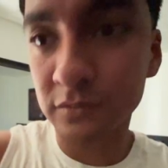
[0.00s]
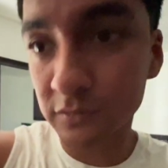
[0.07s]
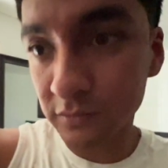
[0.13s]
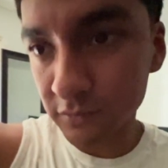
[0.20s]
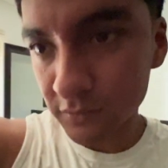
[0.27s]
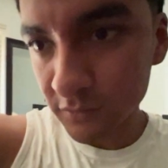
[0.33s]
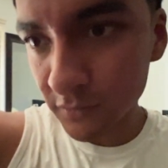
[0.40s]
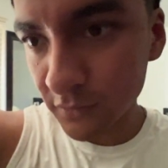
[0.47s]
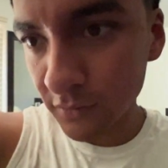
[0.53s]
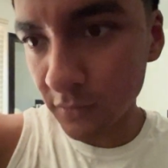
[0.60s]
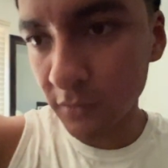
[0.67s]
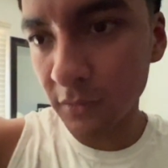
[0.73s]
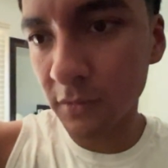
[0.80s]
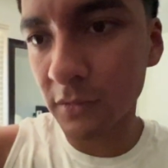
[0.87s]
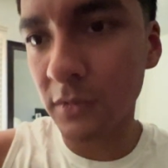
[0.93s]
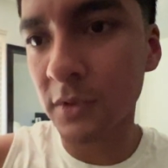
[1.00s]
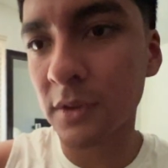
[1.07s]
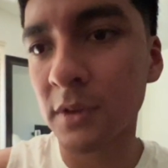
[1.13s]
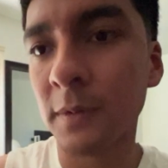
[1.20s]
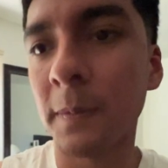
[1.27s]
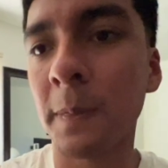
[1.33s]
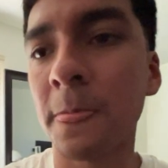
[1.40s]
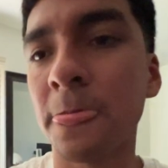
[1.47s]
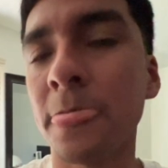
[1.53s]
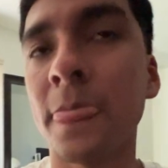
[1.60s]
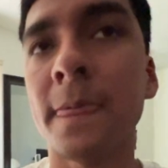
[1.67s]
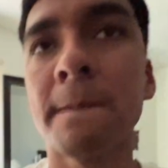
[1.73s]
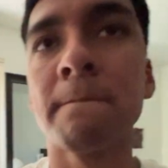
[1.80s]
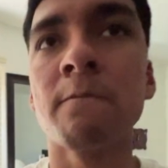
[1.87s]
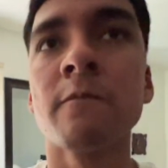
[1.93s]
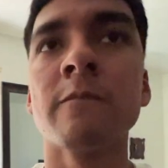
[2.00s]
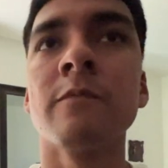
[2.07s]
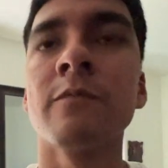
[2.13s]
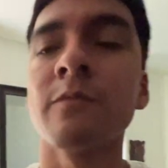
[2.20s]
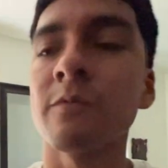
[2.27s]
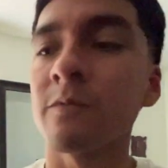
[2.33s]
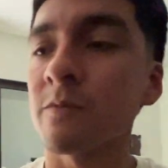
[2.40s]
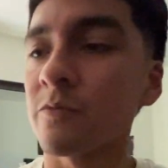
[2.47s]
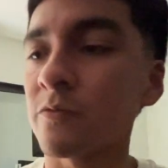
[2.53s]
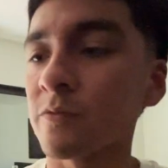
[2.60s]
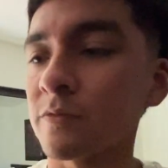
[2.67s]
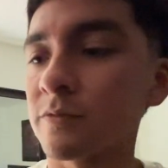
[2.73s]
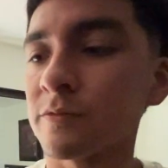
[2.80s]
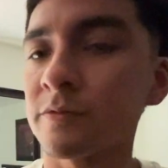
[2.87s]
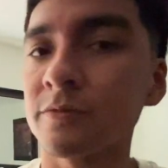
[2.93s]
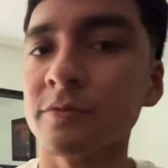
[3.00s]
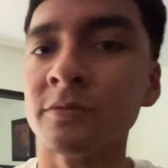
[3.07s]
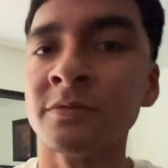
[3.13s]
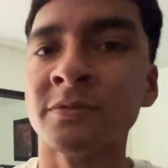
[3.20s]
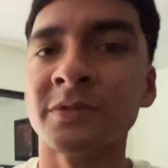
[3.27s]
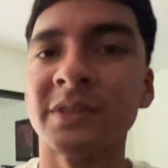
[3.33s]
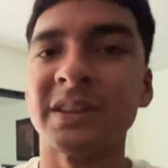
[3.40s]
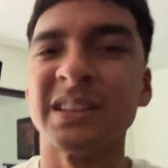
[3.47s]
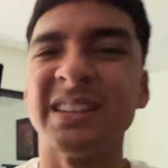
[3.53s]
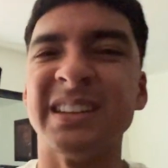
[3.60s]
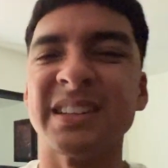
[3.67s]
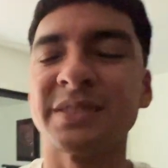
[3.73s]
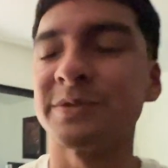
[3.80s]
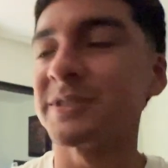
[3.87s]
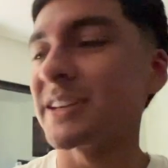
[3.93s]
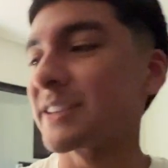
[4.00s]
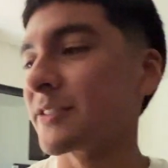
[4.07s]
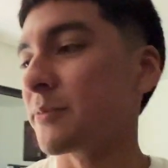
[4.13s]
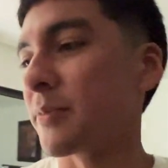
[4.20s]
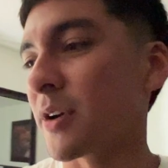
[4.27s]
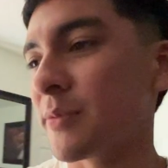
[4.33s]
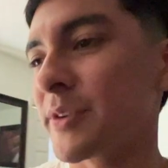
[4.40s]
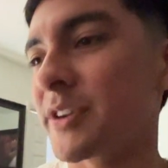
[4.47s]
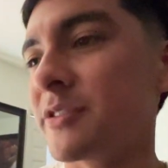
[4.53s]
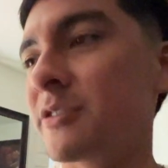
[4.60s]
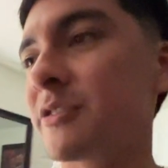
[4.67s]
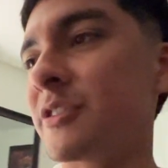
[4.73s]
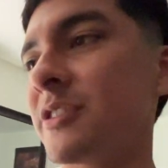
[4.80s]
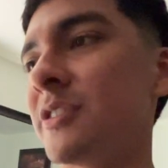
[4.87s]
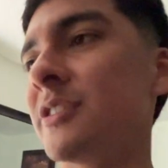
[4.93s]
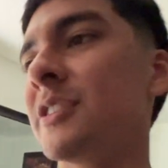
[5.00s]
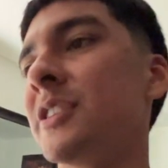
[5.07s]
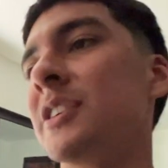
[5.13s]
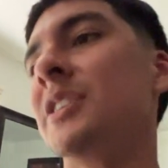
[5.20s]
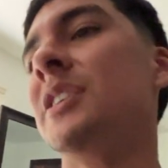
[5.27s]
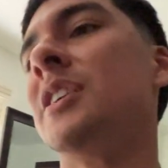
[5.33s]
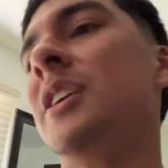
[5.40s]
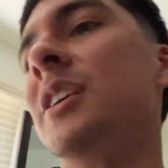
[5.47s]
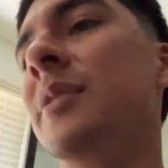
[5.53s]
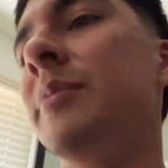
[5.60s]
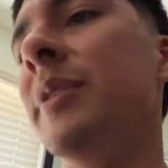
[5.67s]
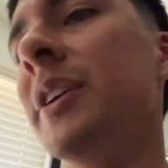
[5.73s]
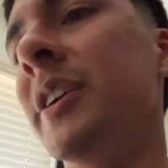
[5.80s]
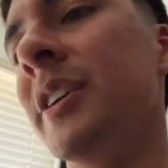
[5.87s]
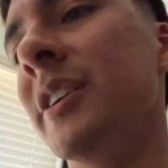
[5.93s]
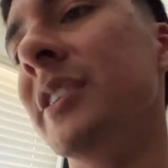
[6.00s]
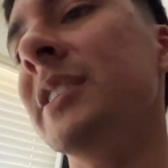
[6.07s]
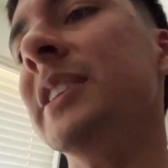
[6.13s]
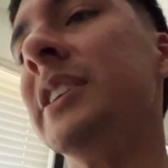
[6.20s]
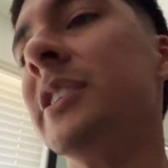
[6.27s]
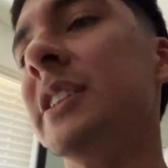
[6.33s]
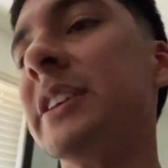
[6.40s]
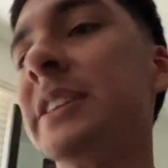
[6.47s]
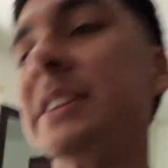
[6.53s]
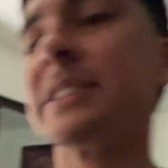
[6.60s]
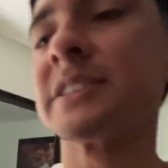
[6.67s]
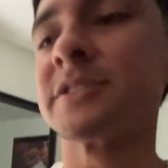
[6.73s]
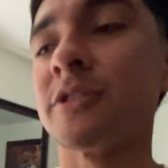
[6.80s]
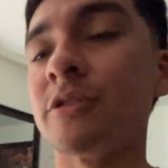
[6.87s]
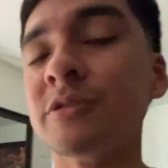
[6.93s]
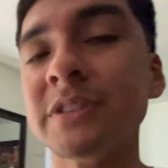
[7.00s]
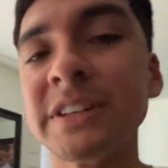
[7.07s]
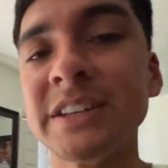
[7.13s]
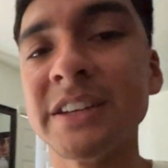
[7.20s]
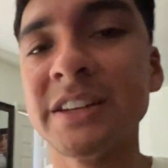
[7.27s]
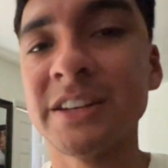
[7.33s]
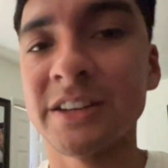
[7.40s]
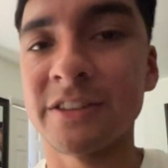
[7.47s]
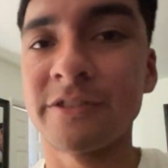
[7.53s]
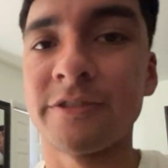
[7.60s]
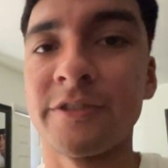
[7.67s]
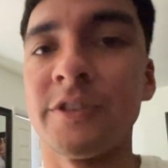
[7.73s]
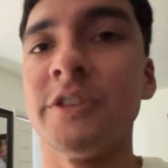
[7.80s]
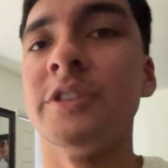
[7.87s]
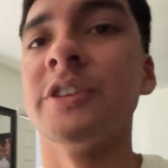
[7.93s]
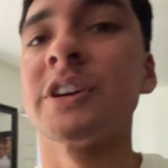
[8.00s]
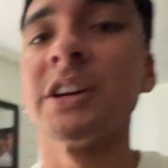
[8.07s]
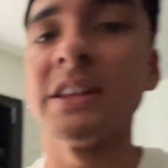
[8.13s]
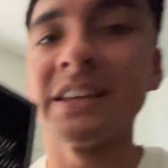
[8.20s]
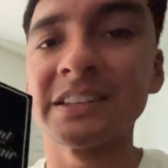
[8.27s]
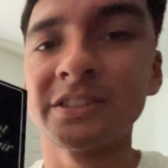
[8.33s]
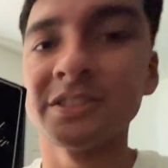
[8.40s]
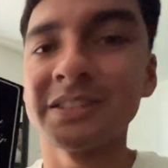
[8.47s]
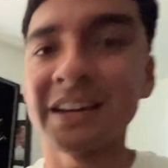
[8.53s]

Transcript: like uh, like um, what's it called? Uh, grill. Yeah, it smells like the barbecue grill. But literally, this is only for collector's